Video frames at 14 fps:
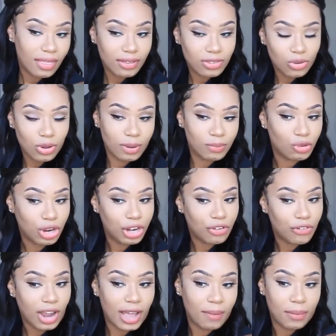that's why I'm trying to
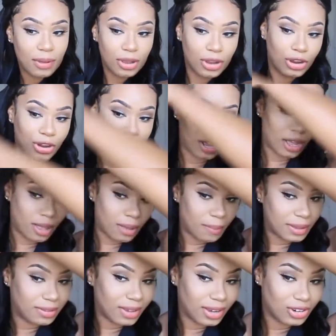grab uh,
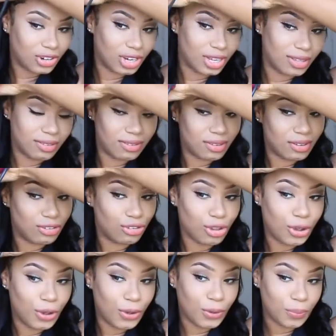big sections.
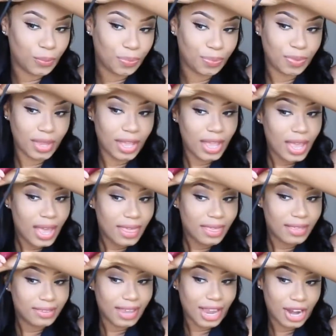So
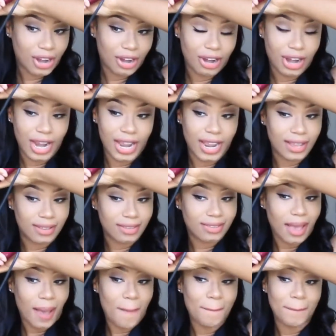this hair
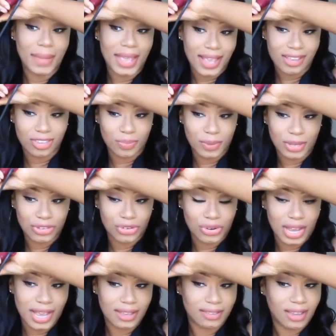is amazing, means you
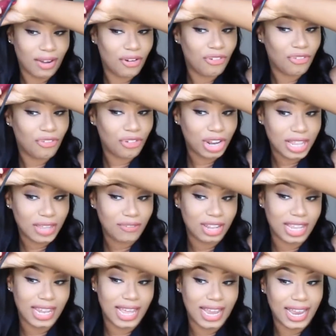guys. I really,
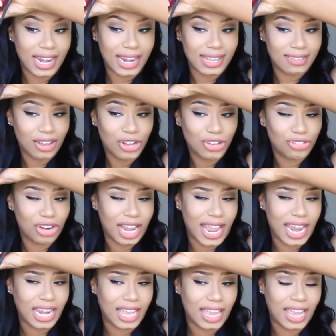really like it. It's
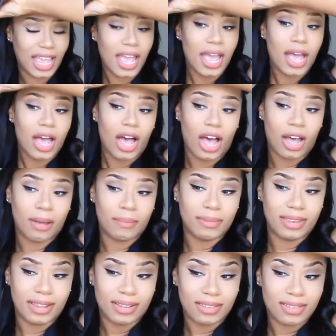180
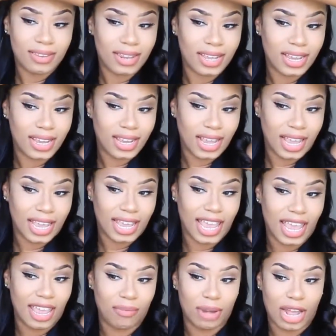um, density. It
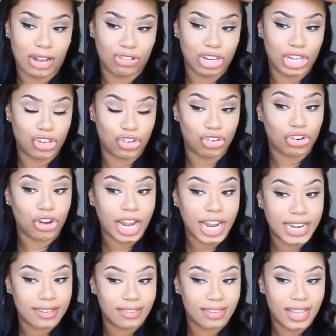came naturally
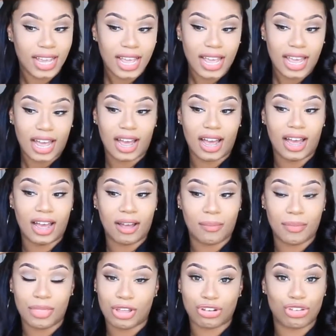straight.
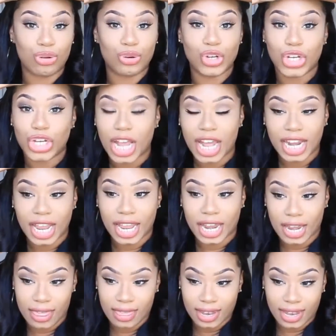Um, there's no shedding.
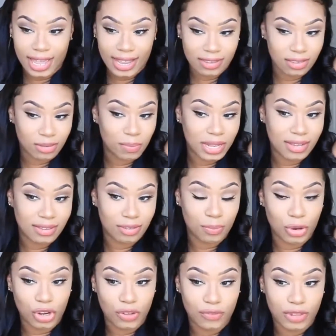The lace blends
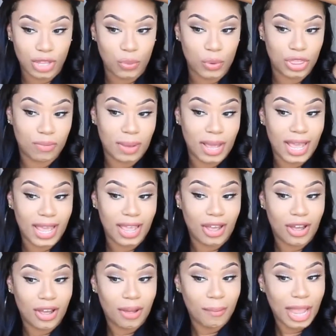beautifully with my
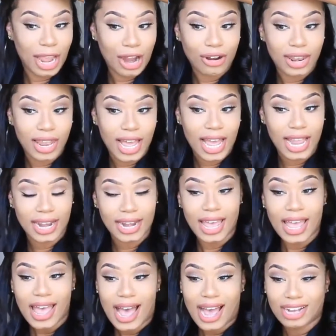um,
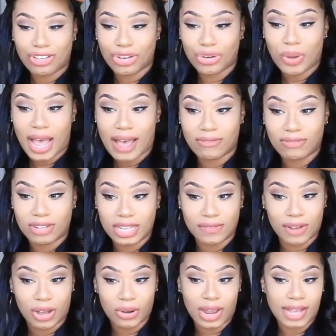hairline. I do have
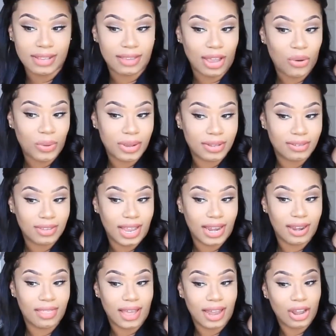leave out, as I always
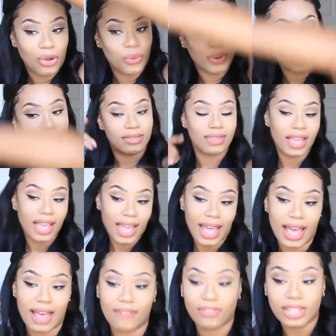state that I always
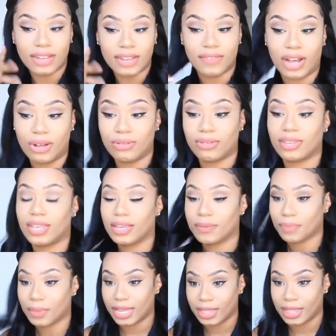have leave out
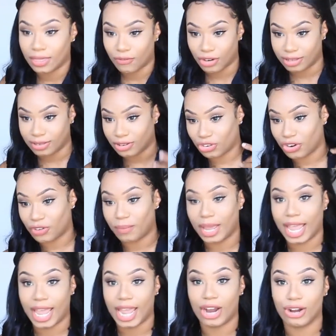in the front section of my
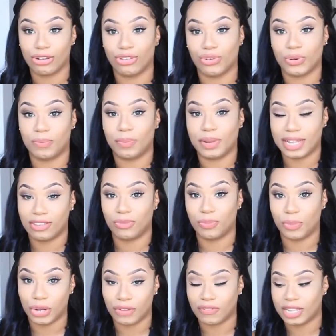hair so it blends
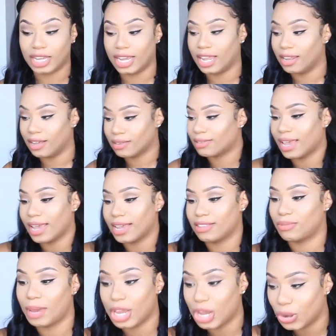beautifully it looks like
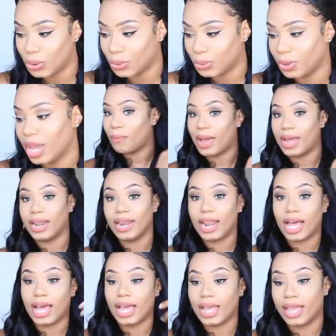it's my own Mannie and
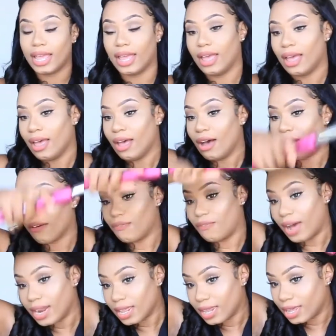I are
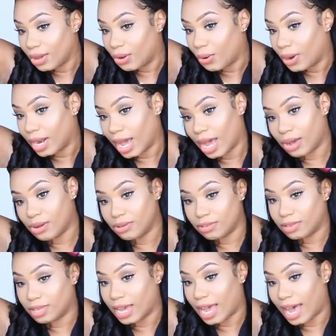finally going
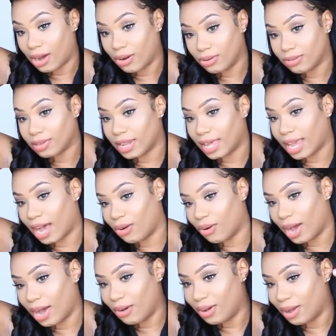out out like out
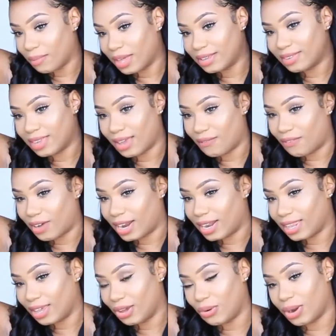out I'm like saying
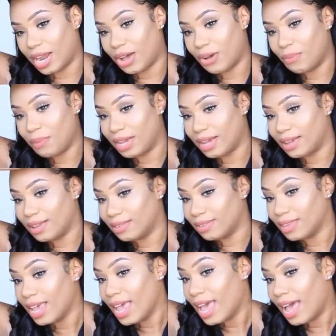finally going out because
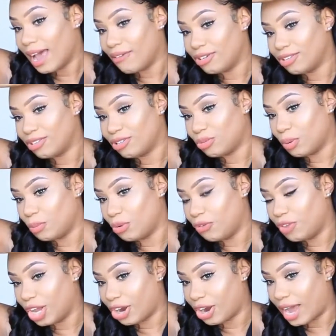ever since we
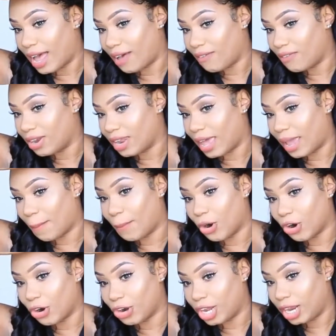moved here I haven't like
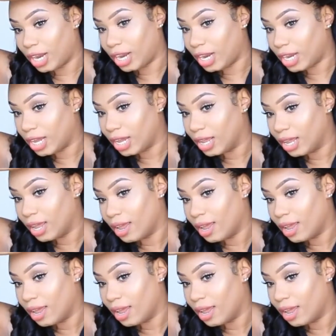partied